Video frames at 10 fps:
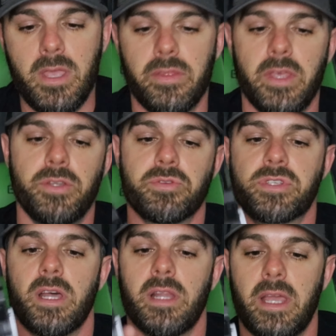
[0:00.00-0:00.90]
They do
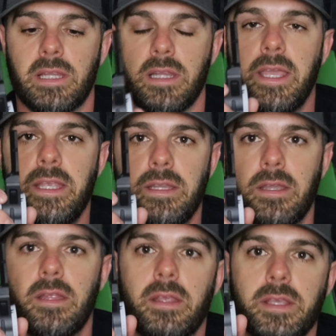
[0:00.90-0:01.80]
sell a light
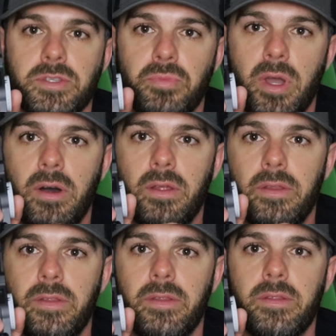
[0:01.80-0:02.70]
as well
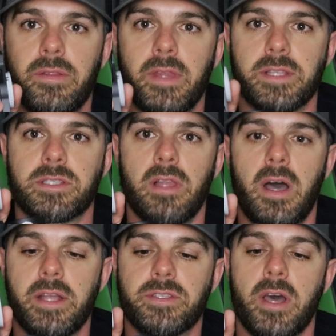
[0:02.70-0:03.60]
that
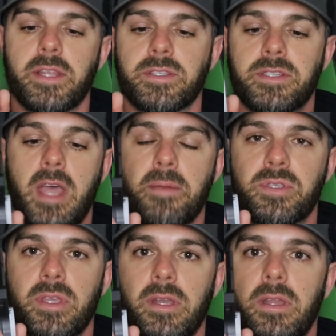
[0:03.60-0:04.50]
slides on and
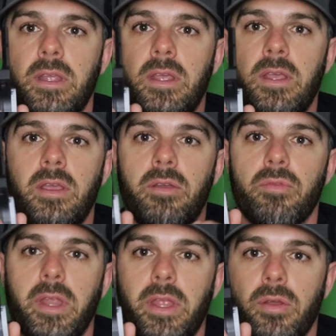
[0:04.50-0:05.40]
snaps in
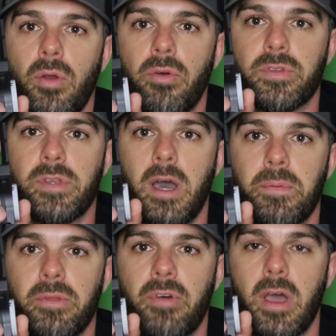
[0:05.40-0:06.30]
right here over top
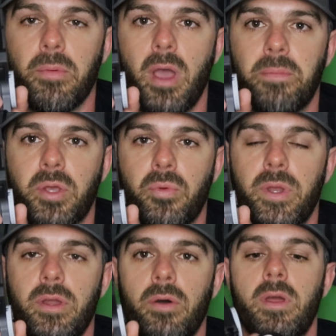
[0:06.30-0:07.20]
of the fiber optic
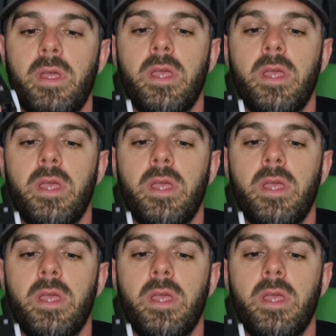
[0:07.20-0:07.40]
window.